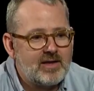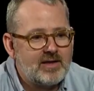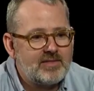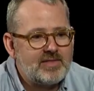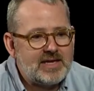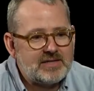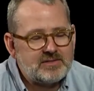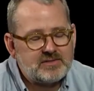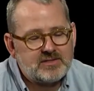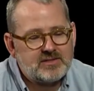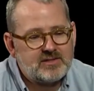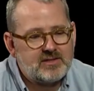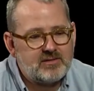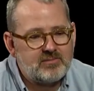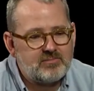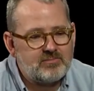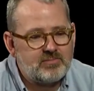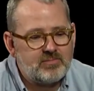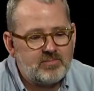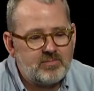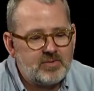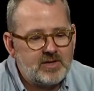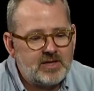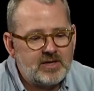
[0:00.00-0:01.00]
and right? that's the
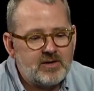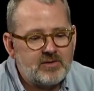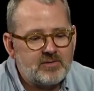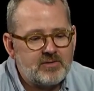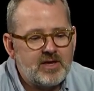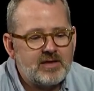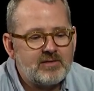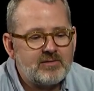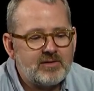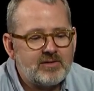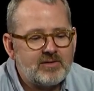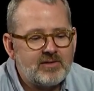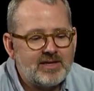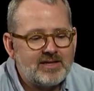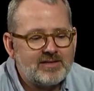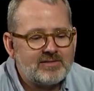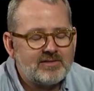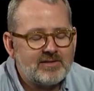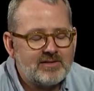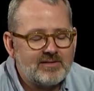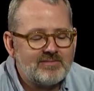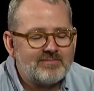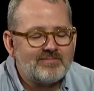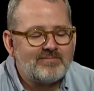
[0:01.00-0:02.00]
you know the. It,
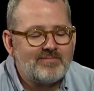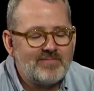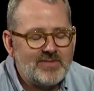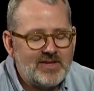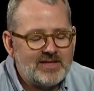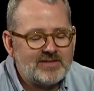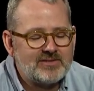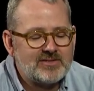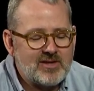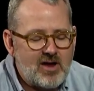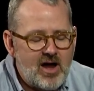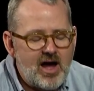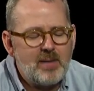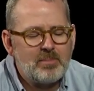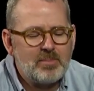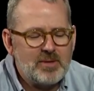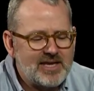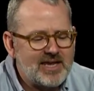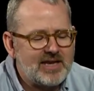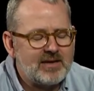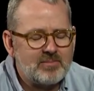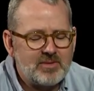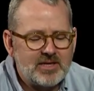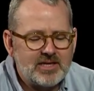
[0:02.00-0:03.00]
it's
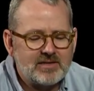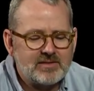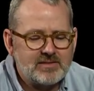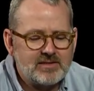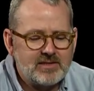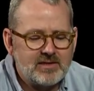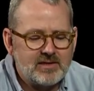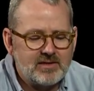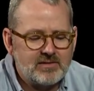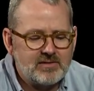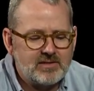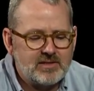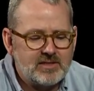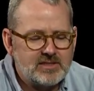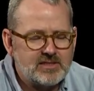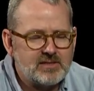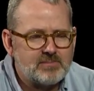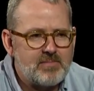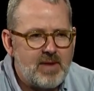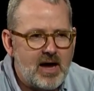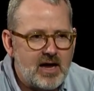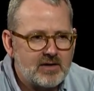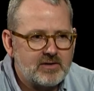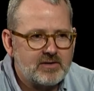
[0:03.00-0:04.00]
complicated because you know the
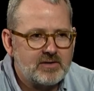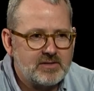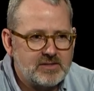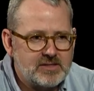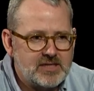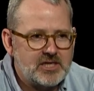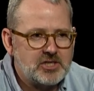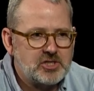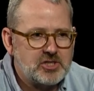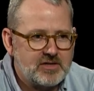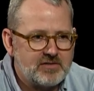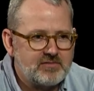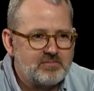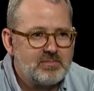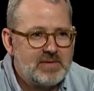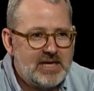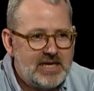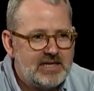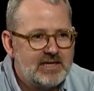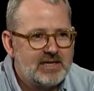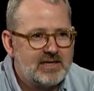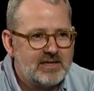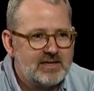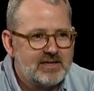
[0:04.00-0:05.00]
democratization of
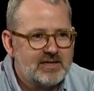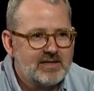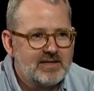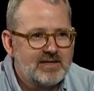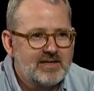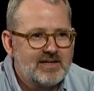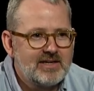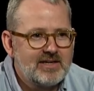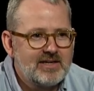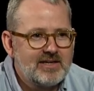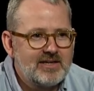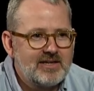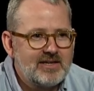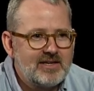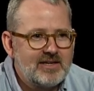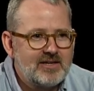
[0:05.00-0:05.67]
media yeah.